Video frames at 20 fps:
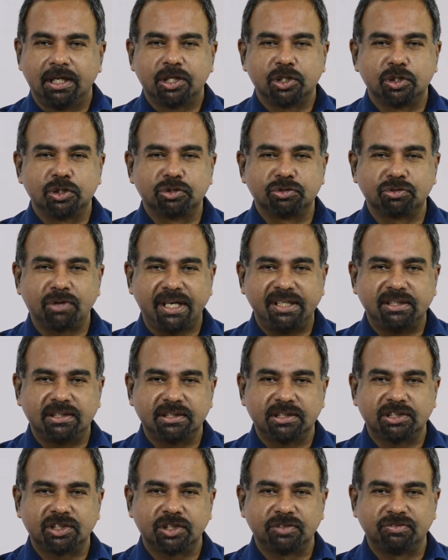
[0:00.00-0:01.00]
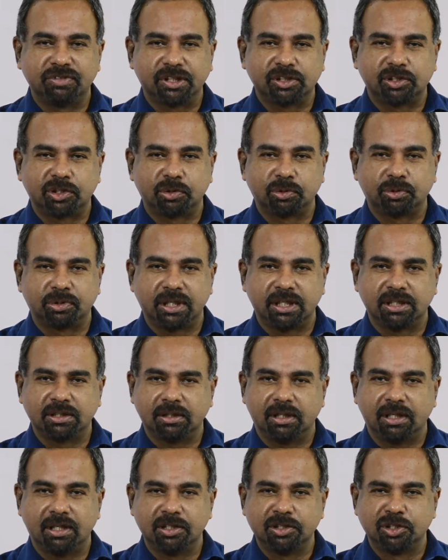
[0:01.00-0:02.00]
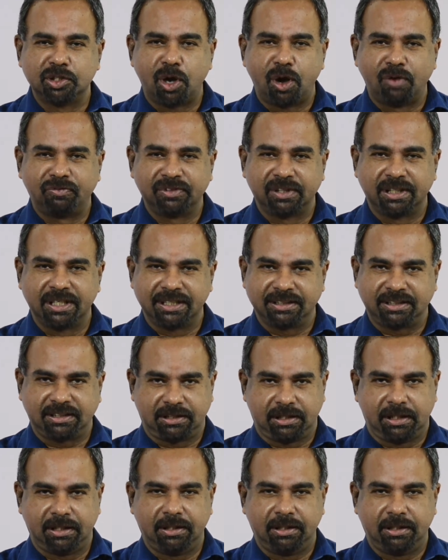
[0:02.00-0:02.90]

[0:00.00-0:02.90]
greatest Victorian novelists.